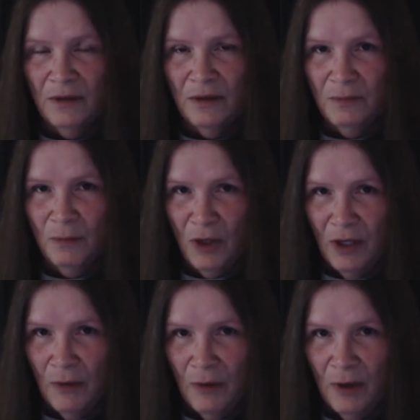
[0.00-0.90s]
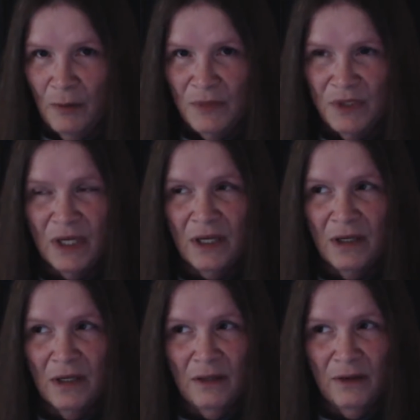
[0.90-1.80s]
the breadcrumbs
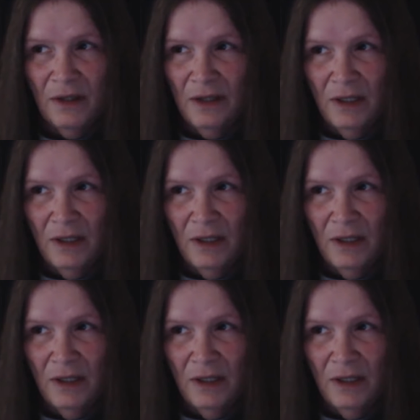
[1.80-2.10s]
and